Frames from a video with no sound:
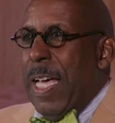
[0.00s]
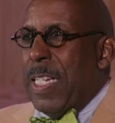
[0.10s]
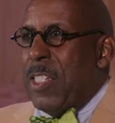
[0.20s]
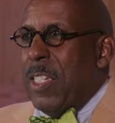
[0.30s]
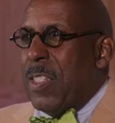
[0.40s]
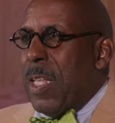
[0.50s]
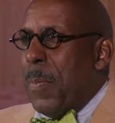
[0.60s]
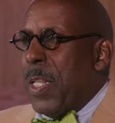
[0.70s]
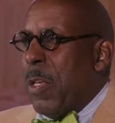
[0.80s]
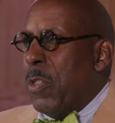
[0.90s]
She is
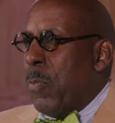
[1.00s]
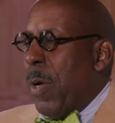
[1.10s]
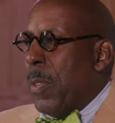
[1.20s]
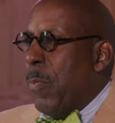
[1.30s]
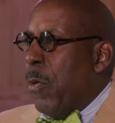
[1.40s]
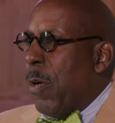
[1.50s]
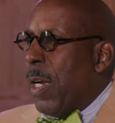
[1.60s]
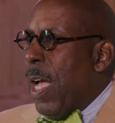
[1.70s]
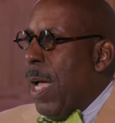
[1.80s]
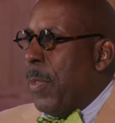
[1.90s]
somebody who's probably more
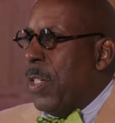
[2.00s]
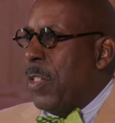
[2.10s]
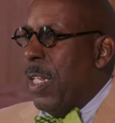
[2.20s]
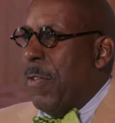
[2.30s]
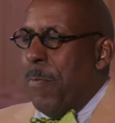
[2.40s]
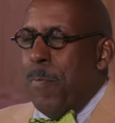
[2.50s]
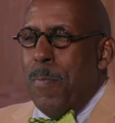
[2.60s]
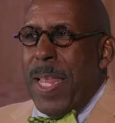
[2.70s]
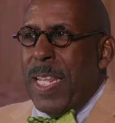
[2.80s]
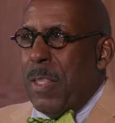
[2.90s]
accomplished
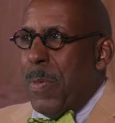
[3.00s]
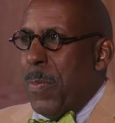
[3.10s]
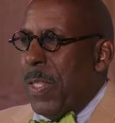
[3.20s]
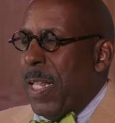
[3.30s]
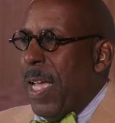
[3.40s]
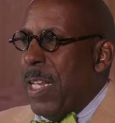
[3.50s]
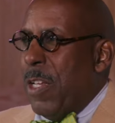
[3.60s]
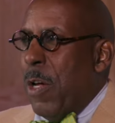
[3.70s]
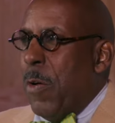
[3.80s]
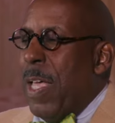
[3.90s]
than many of the people that I
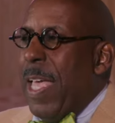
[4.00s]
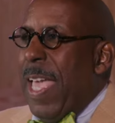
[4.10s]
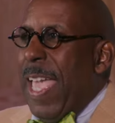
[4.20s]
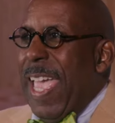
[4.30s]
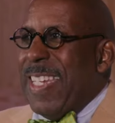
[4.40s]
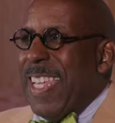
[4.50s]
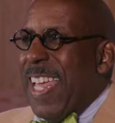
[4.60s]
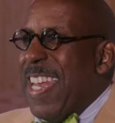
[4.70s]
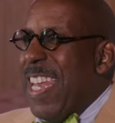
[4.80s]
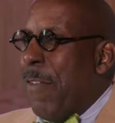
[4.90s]
know, and
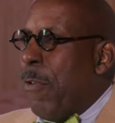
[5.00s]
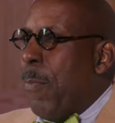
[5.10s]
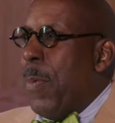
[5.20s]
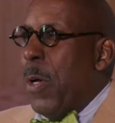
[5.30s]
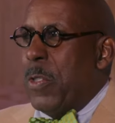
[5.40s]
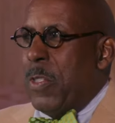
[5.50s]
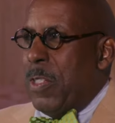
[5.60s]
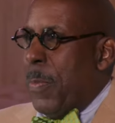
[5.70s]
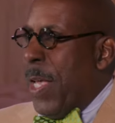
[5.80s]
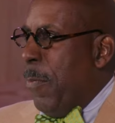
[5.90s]
yet never
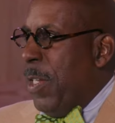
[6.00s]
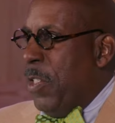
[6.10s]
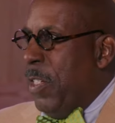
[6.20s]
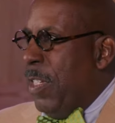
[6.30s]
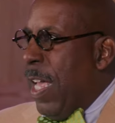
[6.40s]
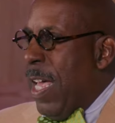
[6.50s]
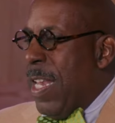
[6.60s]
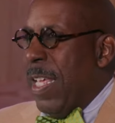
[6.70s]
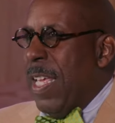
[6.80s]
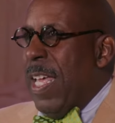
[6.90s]
boasts about what she's
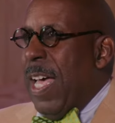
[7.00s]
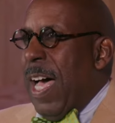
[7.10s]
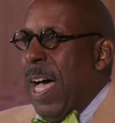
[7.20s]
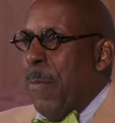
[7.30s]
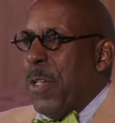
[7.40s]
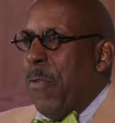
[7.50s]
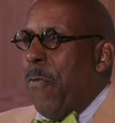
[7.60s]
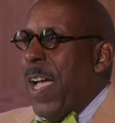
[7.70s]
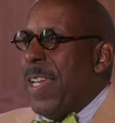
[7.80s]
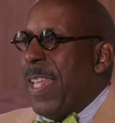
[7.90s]
done. When you
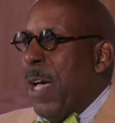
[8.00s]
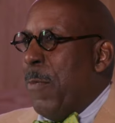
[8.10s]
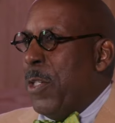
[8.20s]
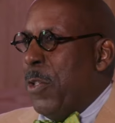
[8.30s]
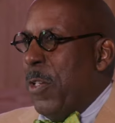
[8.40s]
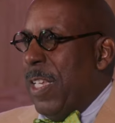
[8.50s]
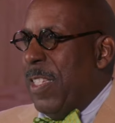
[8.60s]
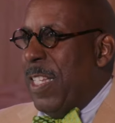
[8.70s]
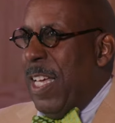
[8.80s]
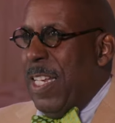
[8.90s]
find out what Judy
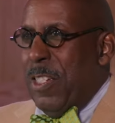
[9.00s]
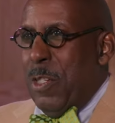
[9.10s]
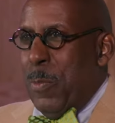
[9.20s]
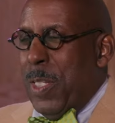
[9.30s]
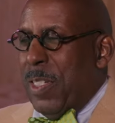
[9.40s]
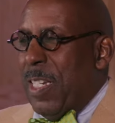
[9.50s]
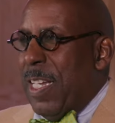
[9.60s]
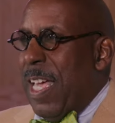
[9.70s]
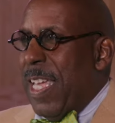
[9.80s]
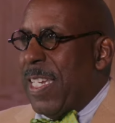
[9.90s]
has done, as you will
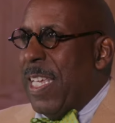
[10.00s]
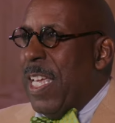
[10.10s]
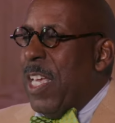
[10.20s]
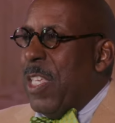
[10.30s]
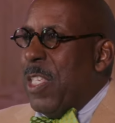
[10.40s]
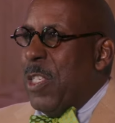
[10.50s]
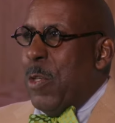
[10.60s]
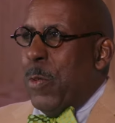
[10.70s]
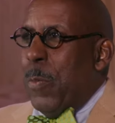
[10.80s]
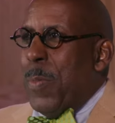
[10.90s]
tonight,
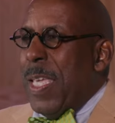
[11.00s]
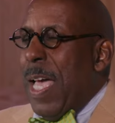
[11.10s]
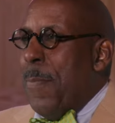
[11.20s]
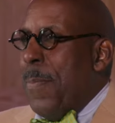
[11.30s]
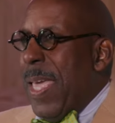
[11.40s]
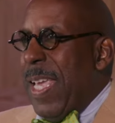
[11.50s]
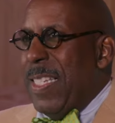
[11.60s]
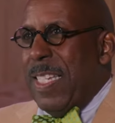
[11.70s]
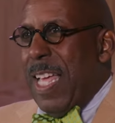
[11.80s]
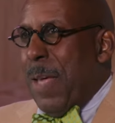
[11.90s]
you will be
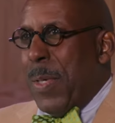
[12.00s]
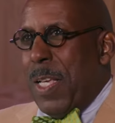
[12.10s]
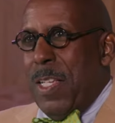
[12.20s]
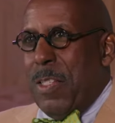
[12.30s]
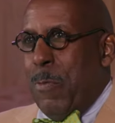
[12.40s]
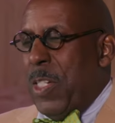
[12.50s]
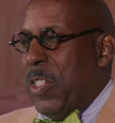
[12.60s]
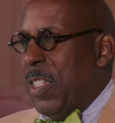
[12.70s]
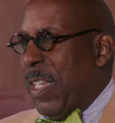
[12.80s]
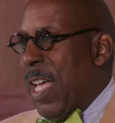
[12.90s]
amazed, not because of what
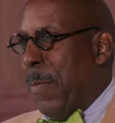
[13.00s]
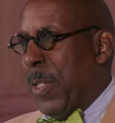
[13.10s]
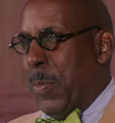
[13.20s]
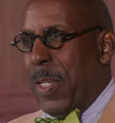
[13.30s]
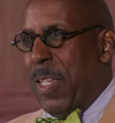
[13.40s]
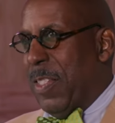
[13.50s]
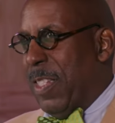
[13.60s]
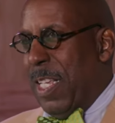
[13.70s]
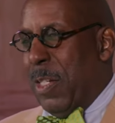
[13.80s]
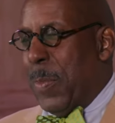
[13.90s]
she's accomplished, because
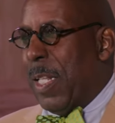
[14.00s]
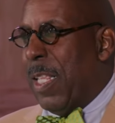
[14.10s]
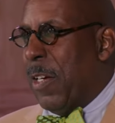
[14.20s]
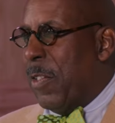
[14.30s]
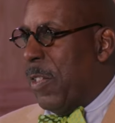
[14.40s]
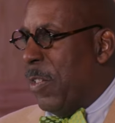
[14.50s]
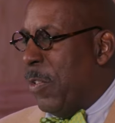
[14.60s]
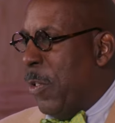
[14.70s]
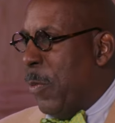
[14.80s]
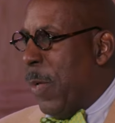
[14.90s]
it'll be clear
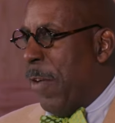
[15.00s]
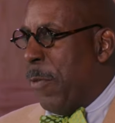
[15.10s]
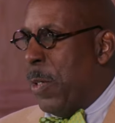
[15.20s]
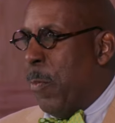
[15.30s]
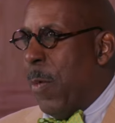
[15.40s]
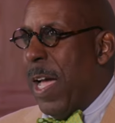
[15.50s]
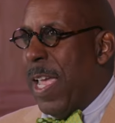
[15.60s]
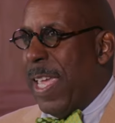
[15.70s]
to everyone why